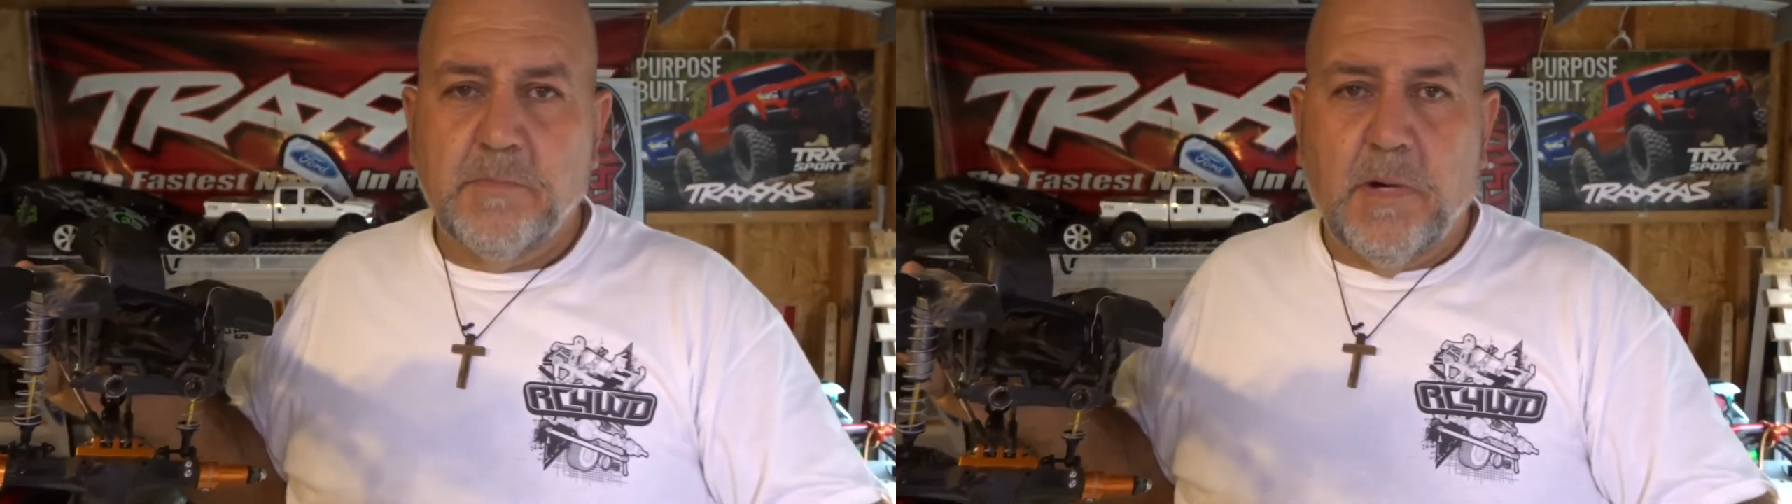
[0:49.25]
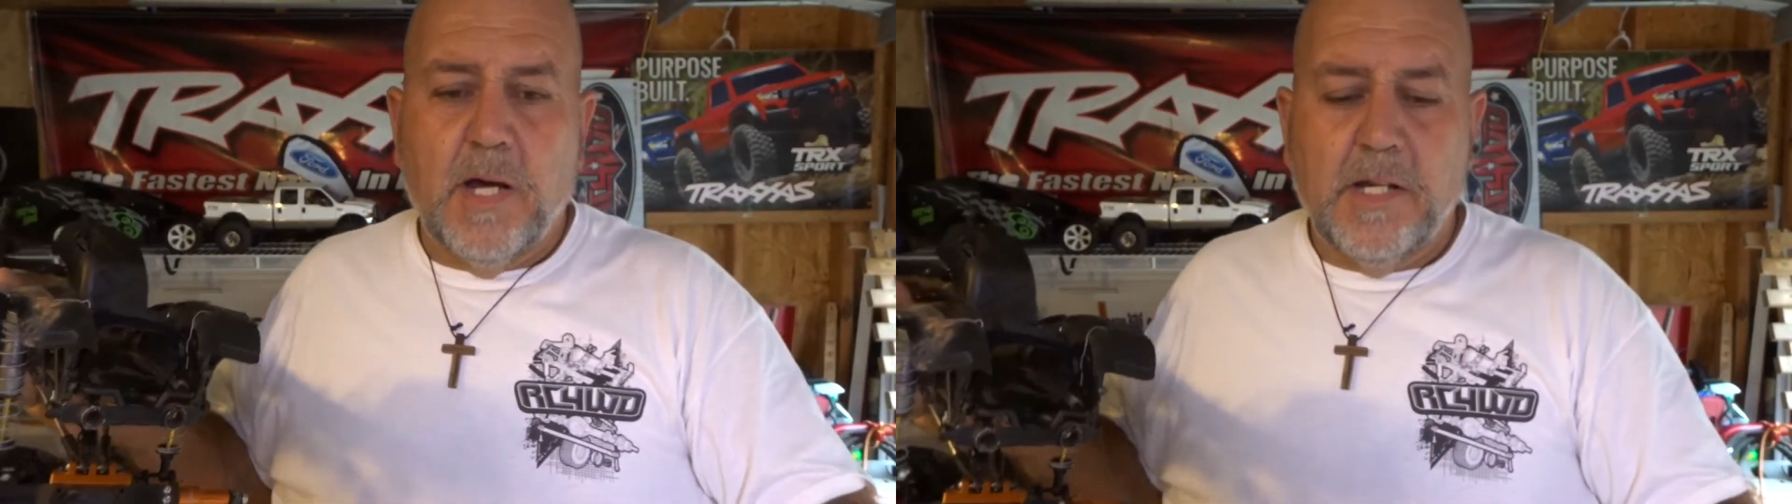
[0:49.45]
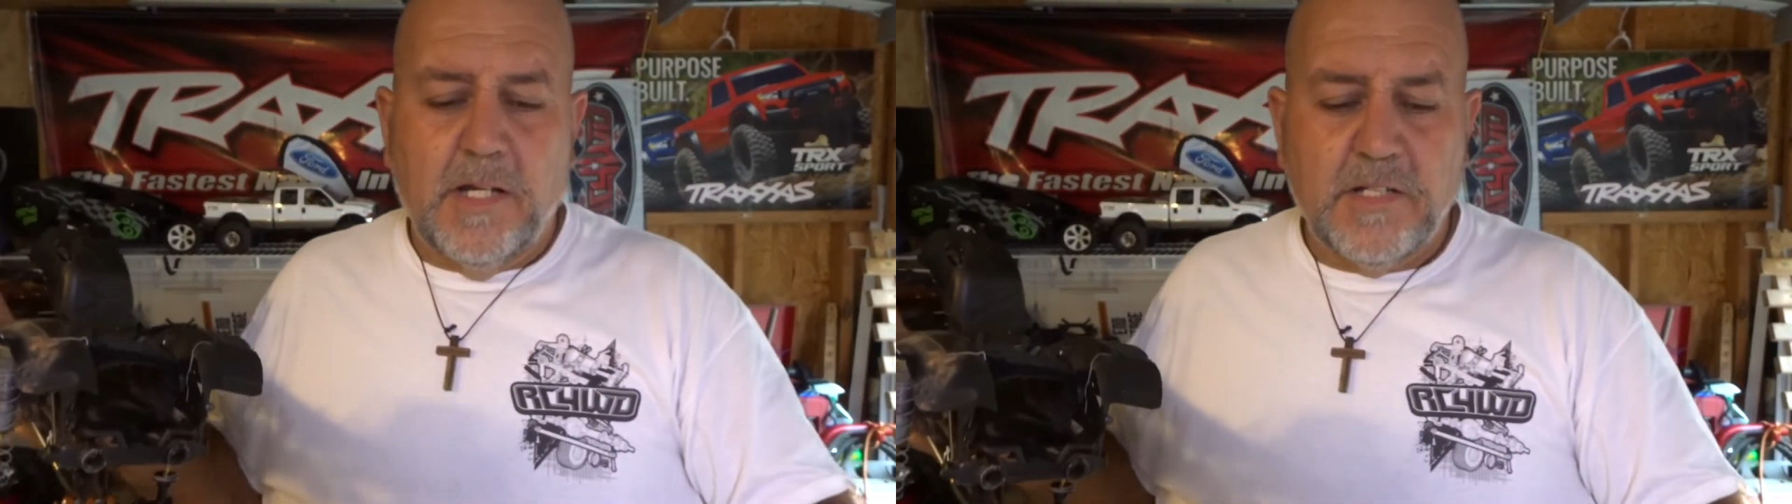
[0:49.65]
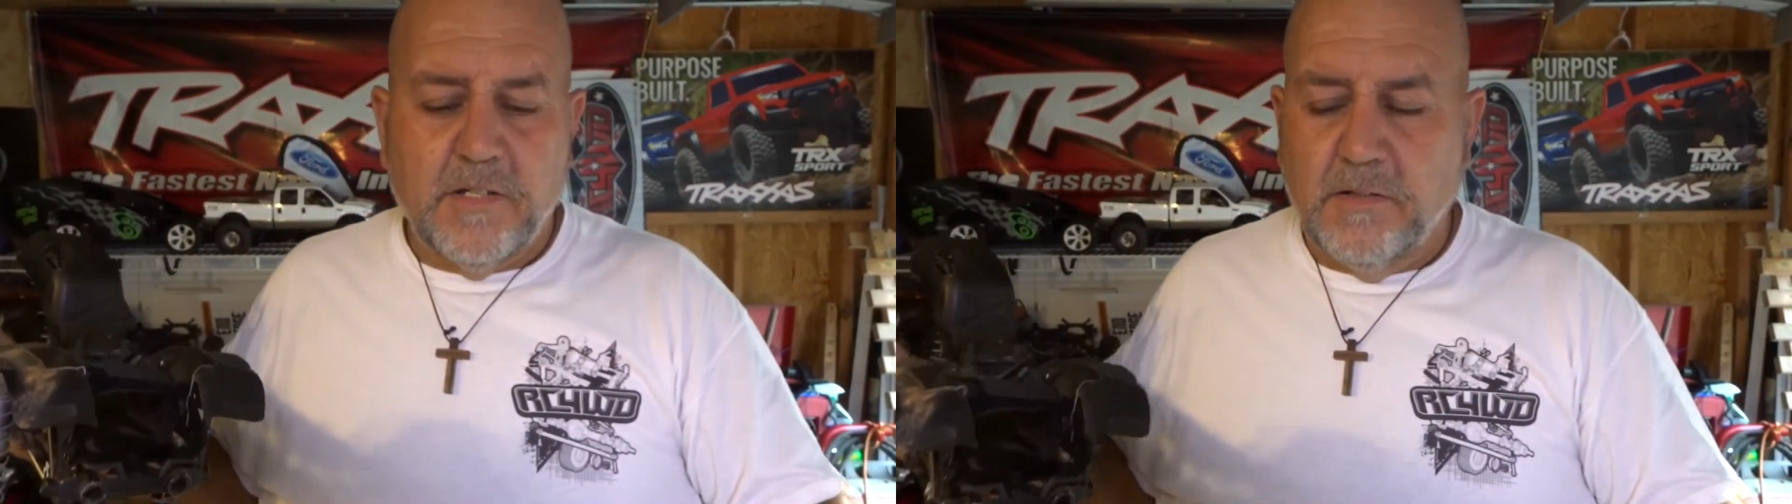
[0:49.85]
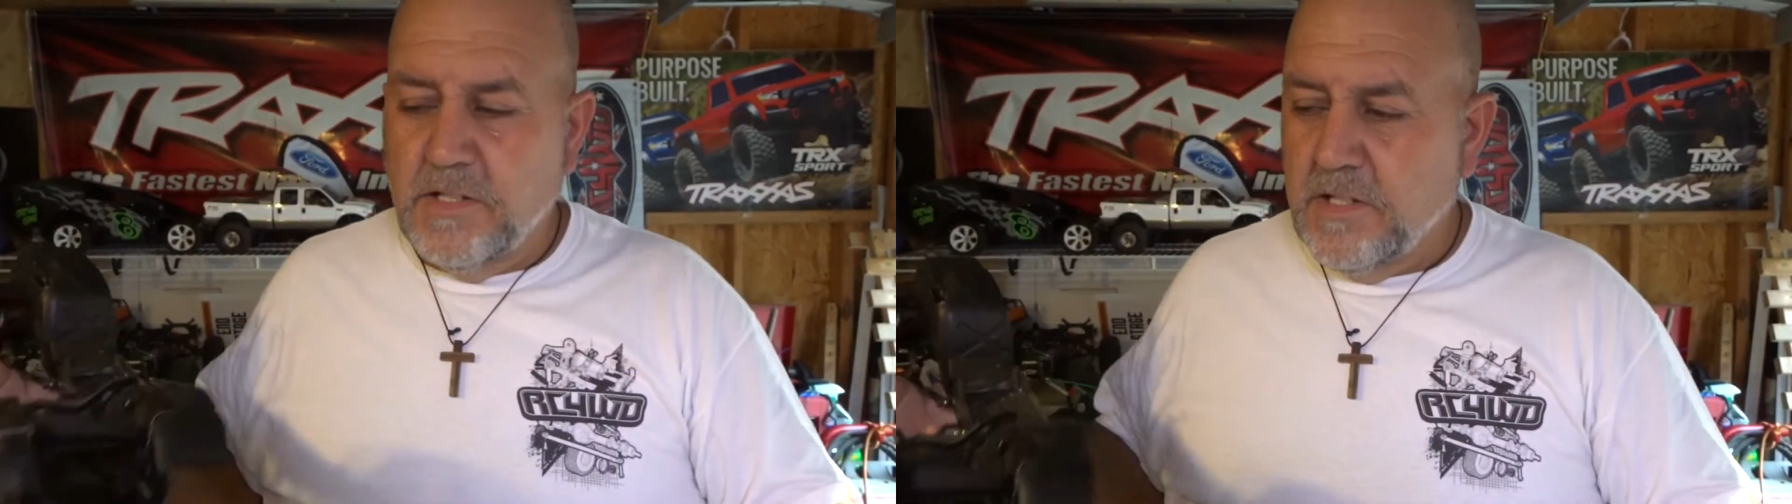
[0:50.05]
body that's
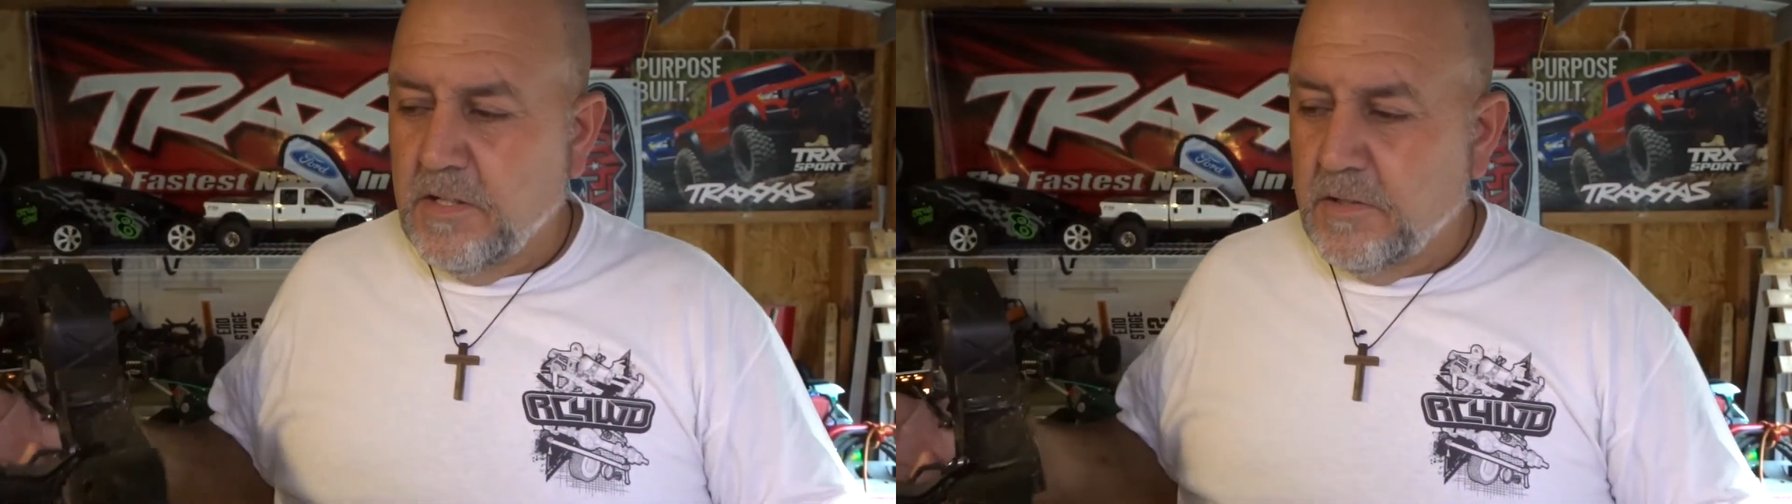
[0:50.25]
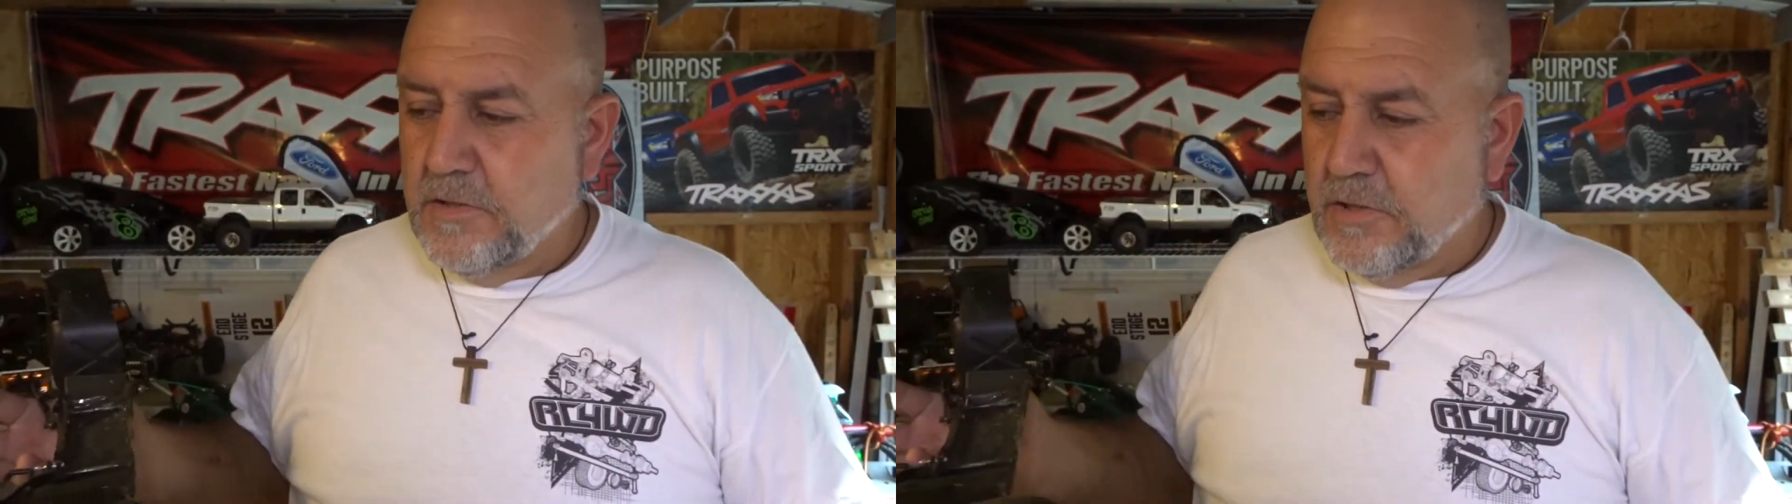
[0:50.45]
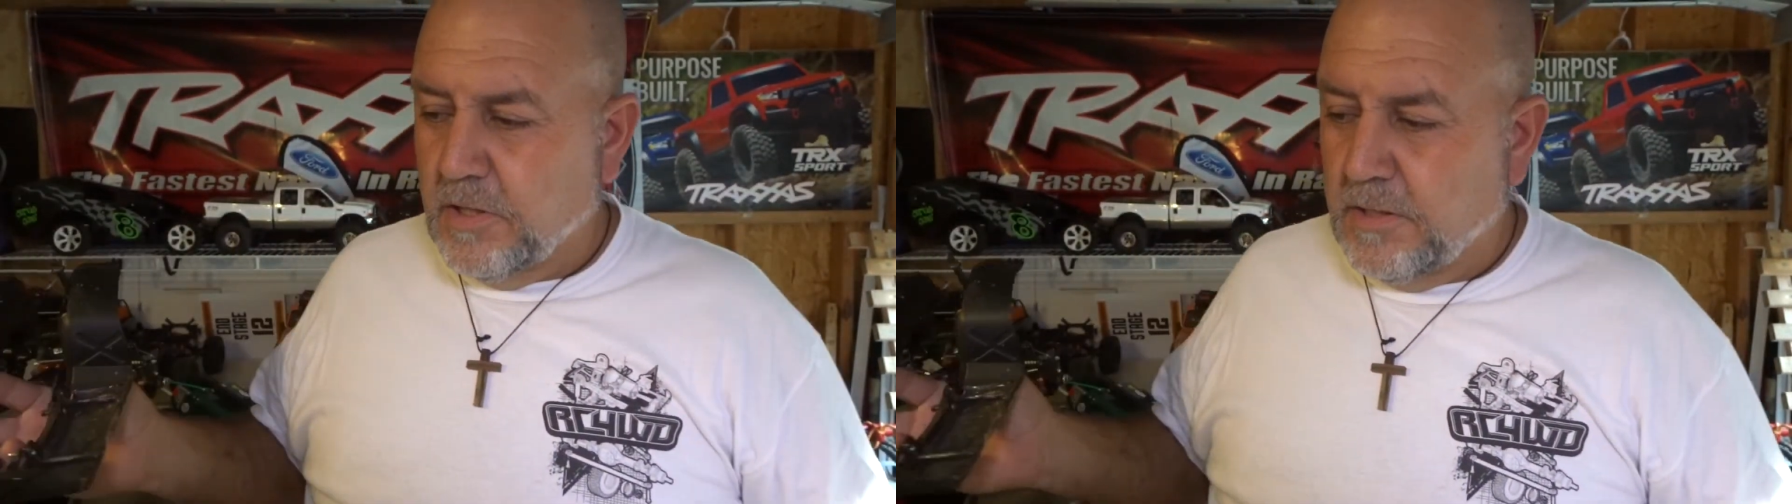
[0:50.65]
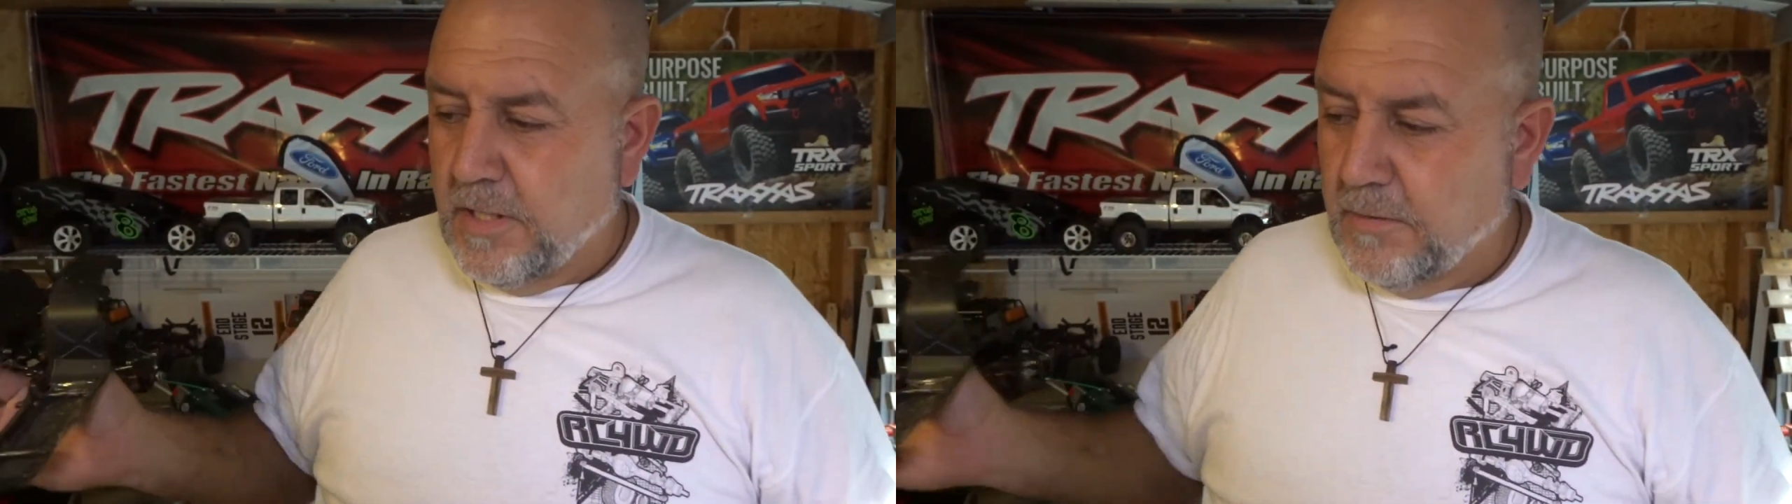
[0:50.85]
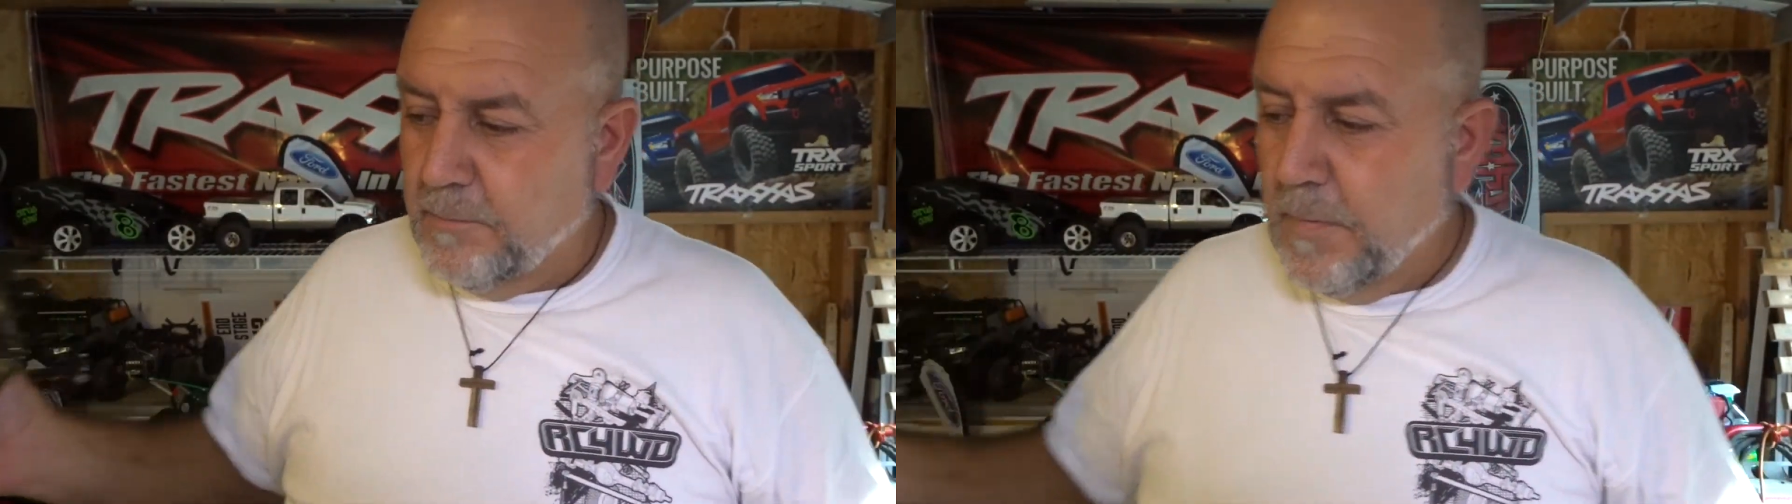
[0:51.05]
on this other truck now.